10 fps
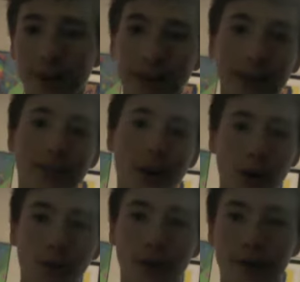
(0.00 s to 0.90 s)
that's a
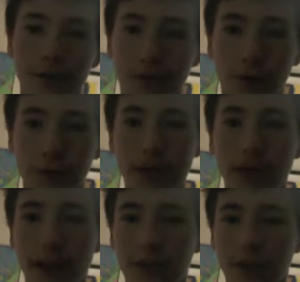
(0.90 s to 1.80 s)
hard question for me to
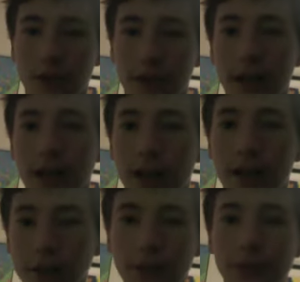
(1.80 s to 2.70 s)
answer all that.
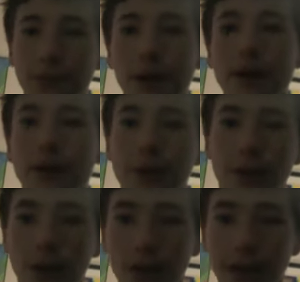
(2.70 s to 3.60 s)
This is video
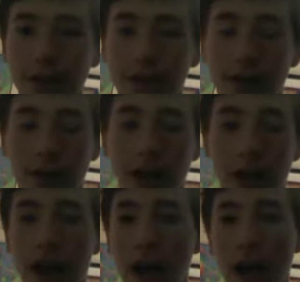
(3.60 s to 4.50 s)
known as
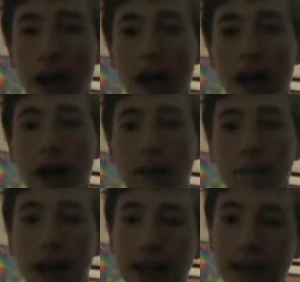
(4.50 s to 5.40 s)

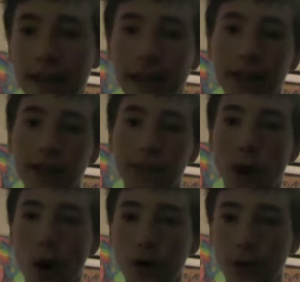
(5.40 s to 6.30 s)
making
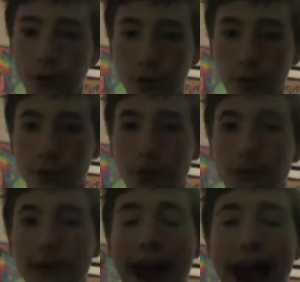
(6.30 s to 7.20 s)
molecules
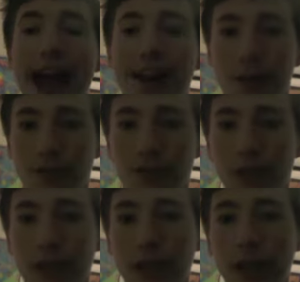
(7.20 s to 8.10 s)
with
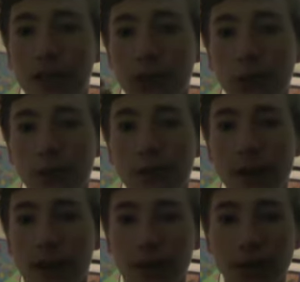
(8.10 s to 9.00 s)
atoms. It's a cool
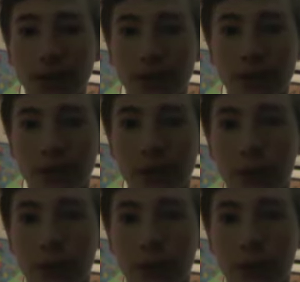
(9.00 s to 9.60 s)
video. I want you to see